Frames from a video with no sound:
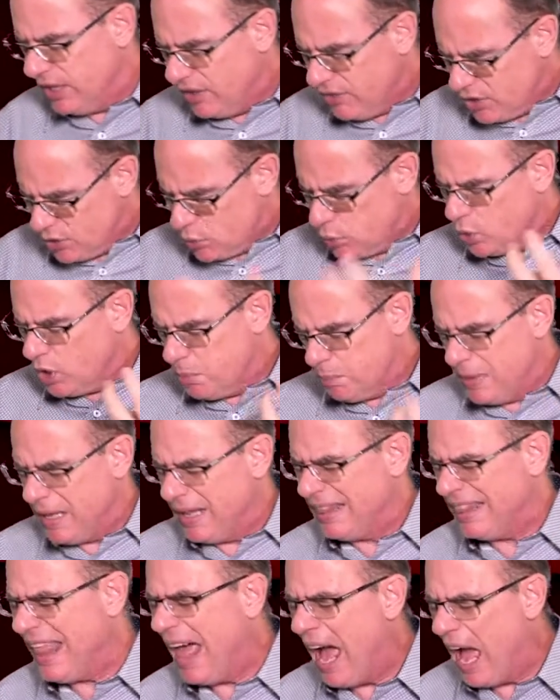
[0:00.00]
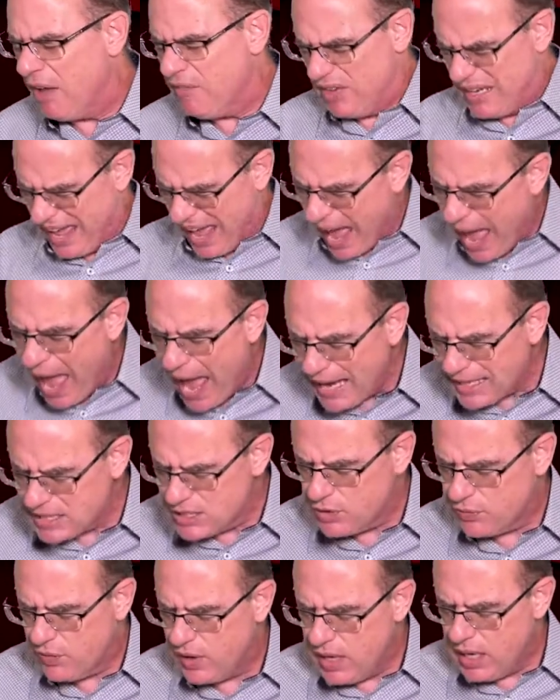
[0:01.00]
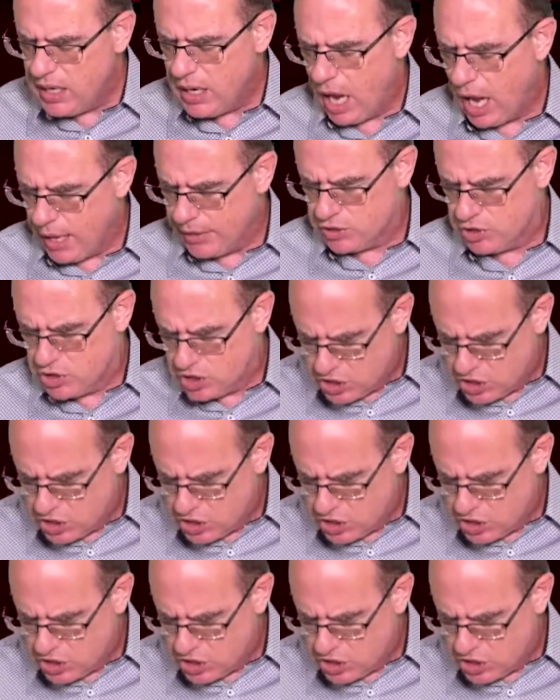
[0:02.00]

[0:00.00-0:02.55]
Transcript: Let this word be alive and active in us,